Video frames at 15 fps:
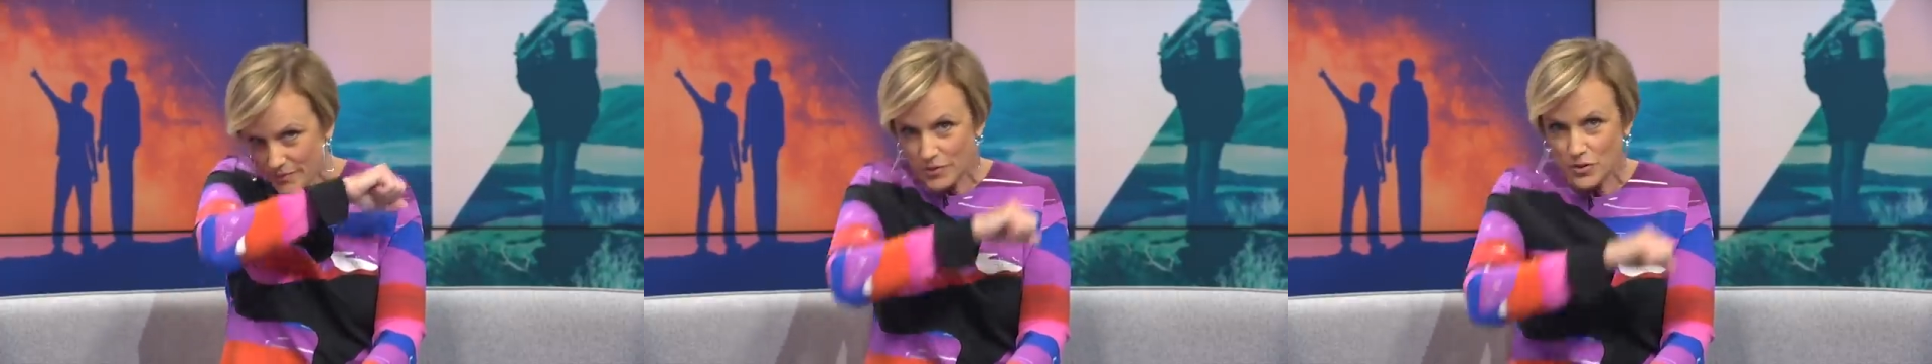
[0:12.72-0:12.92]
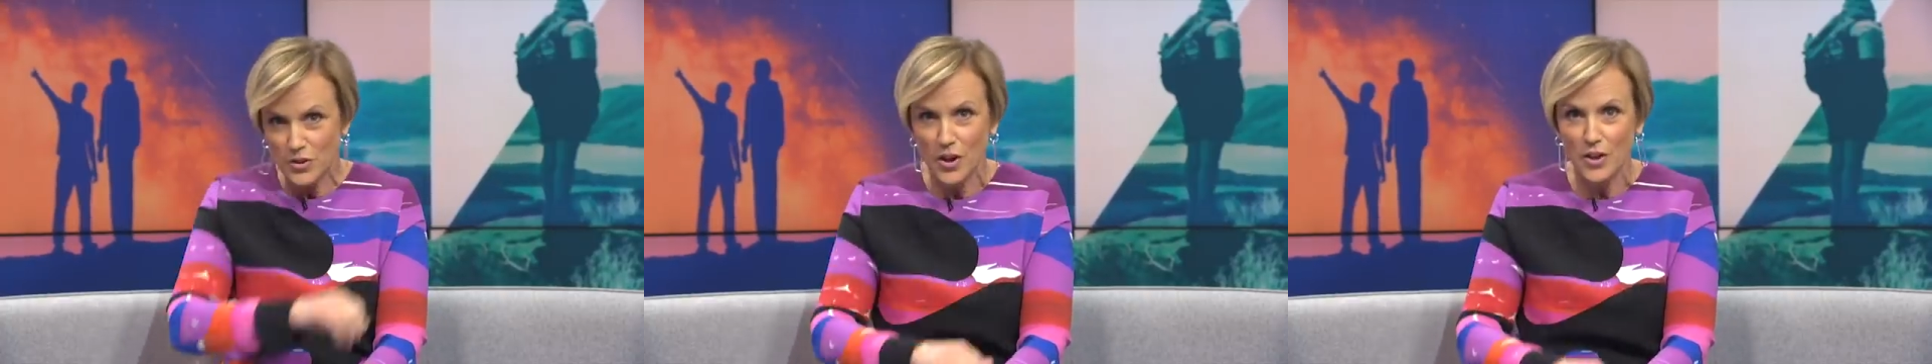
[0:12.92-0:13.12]

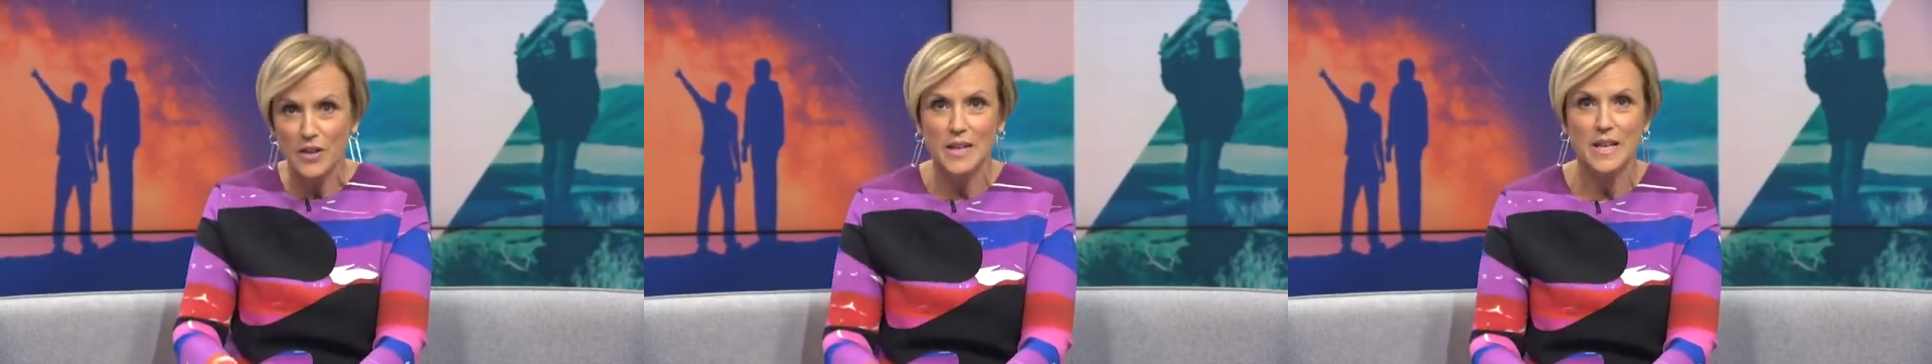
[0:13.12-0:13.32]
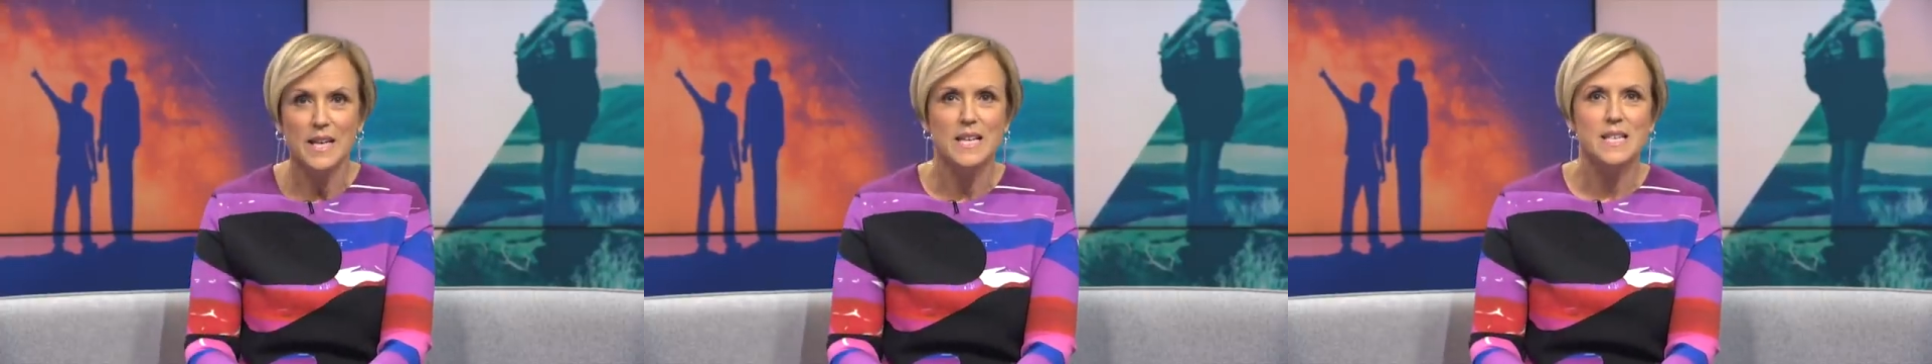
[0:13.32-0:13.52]
you
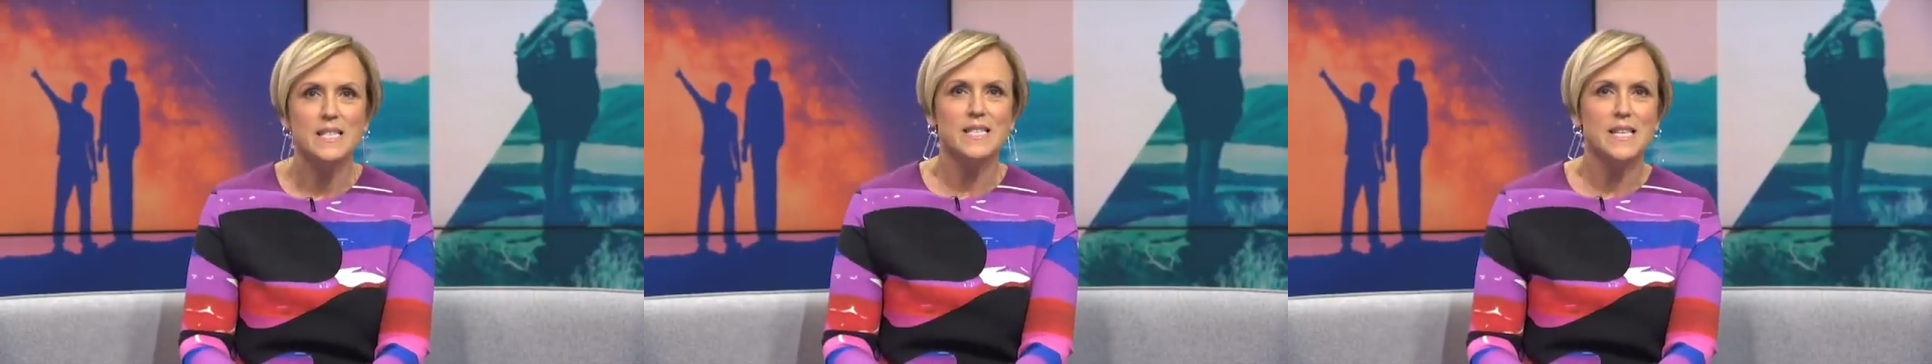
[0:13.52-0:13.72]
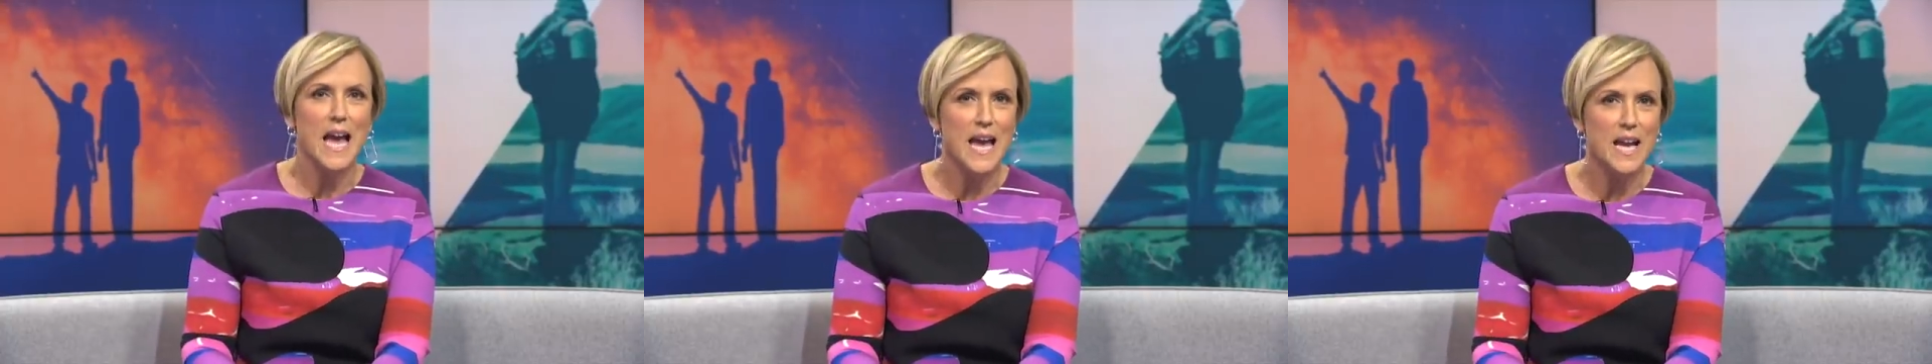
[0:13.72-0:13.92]
know,
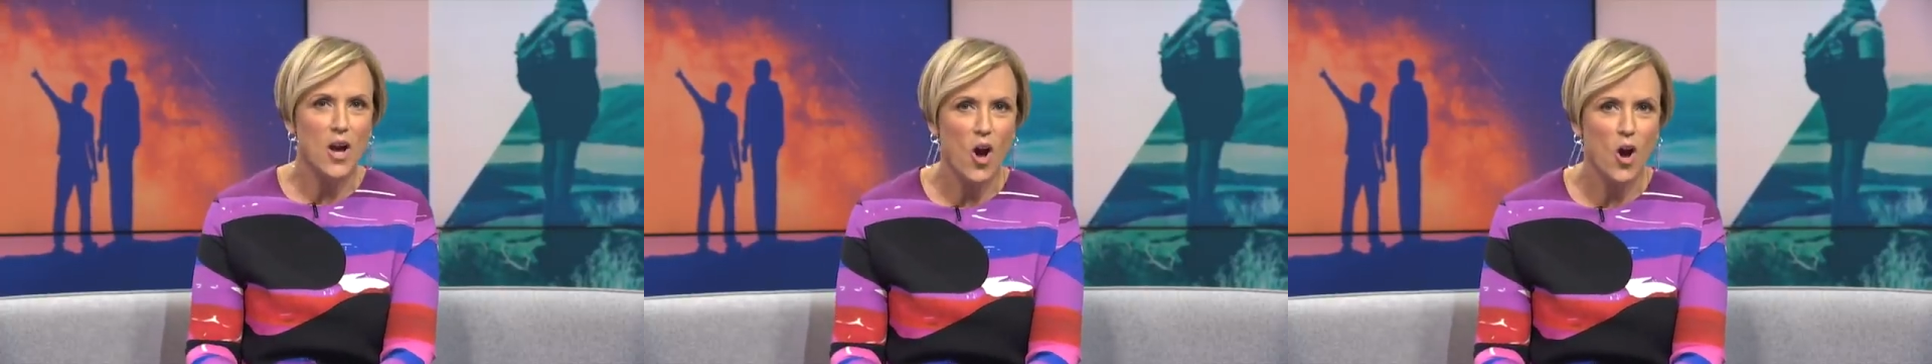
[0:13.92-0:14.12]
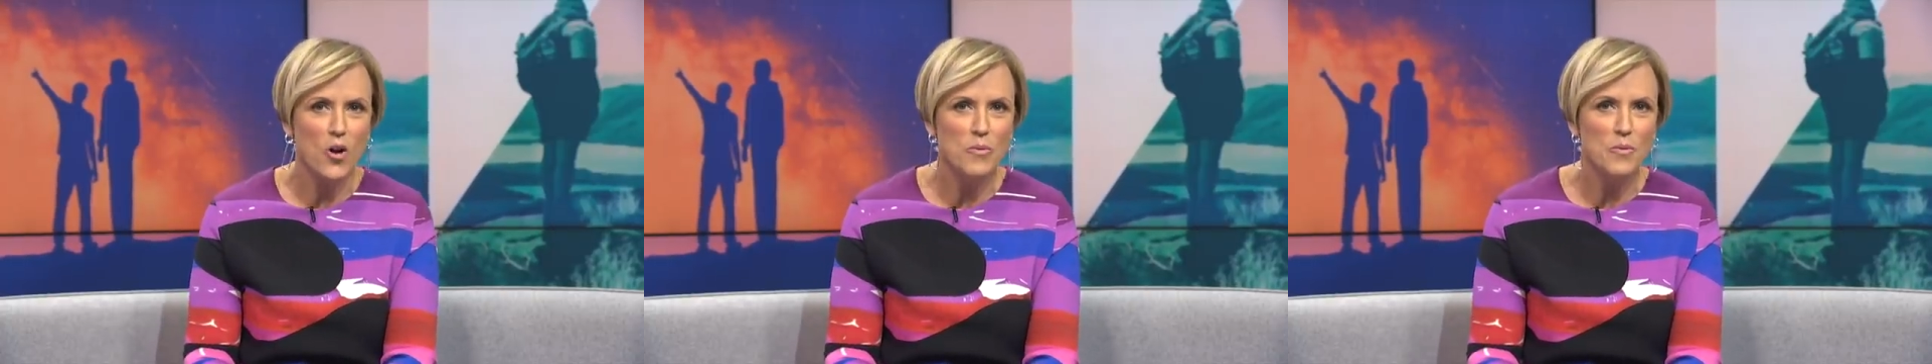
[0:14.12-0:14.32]
staying
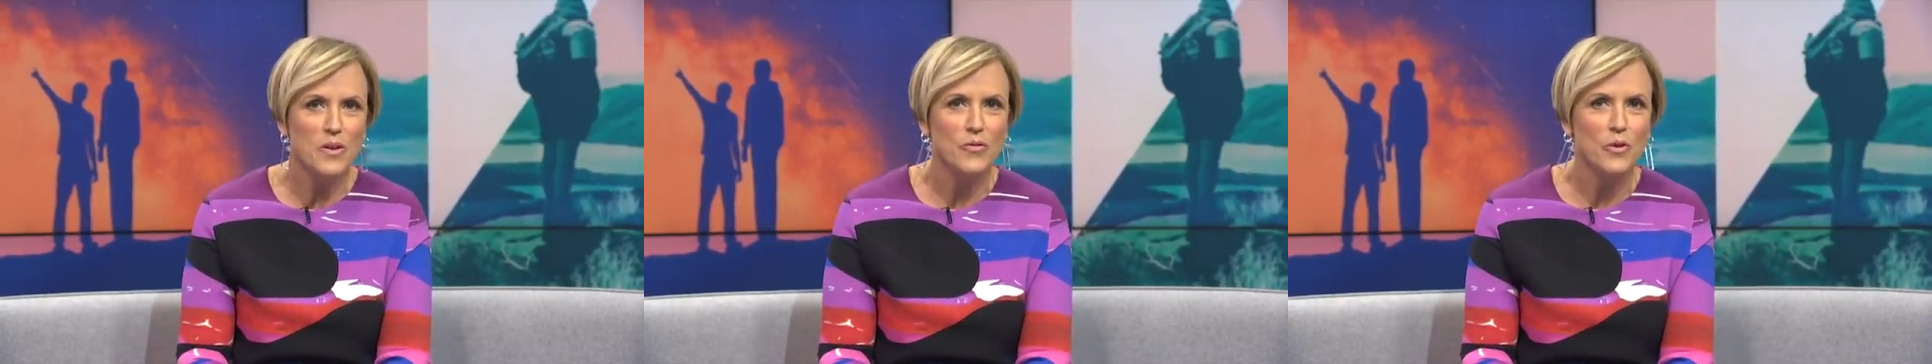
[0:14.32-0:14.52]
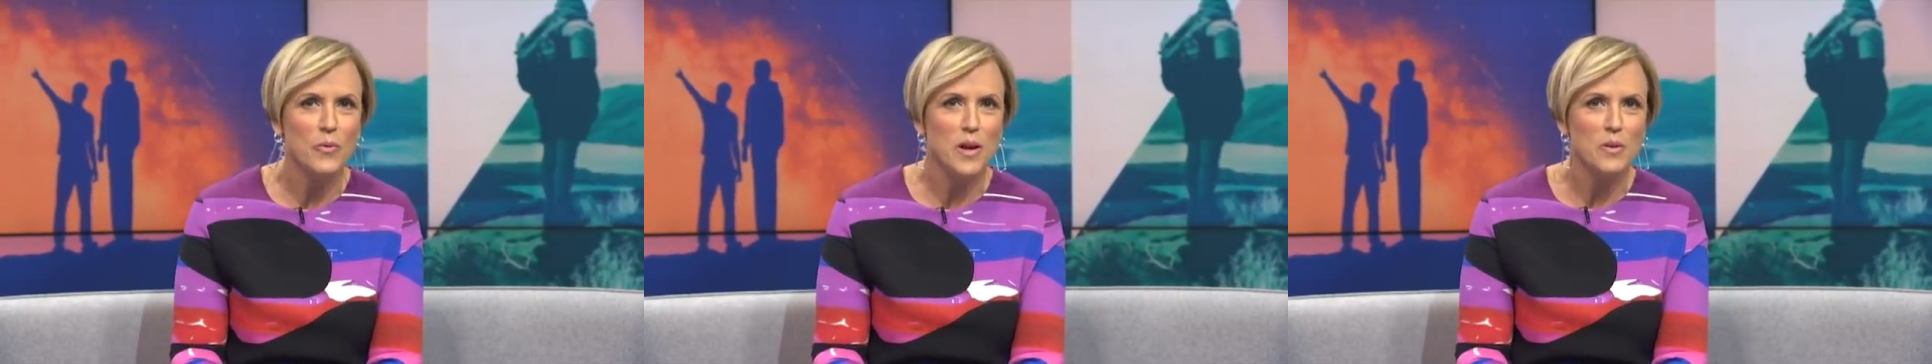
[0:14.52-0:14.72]
home
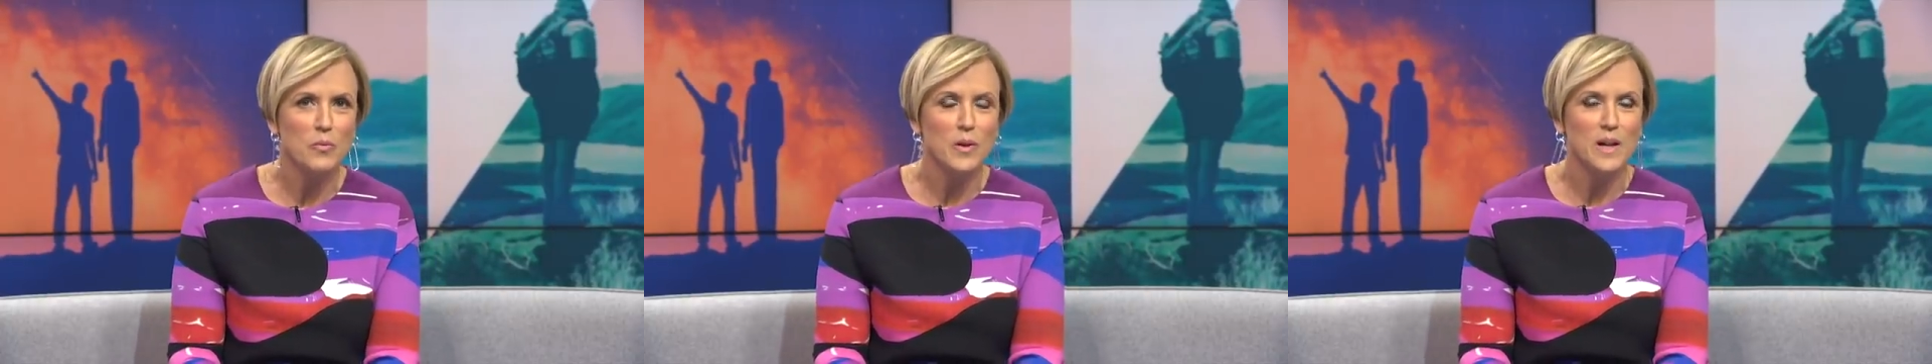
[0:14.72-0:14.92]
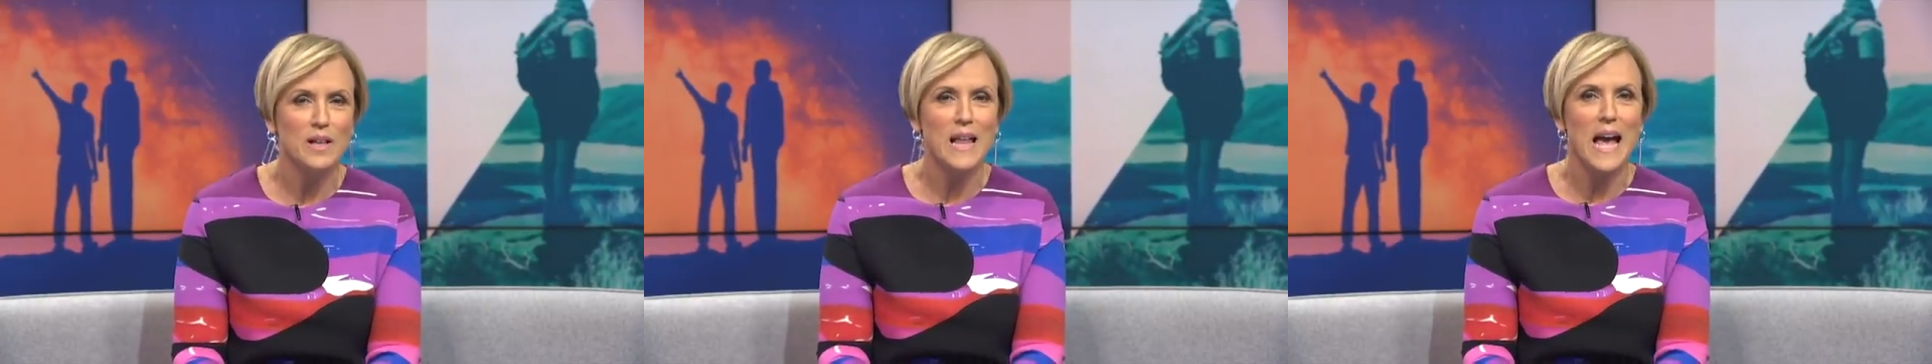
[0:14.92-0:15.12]
if you're
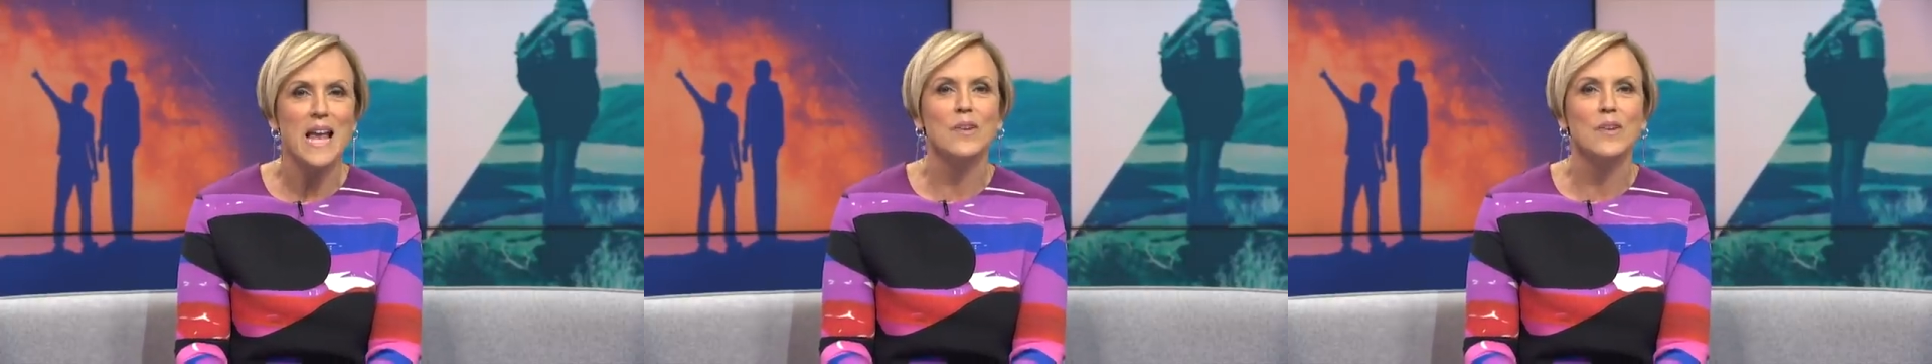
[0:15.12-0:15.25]
unwell,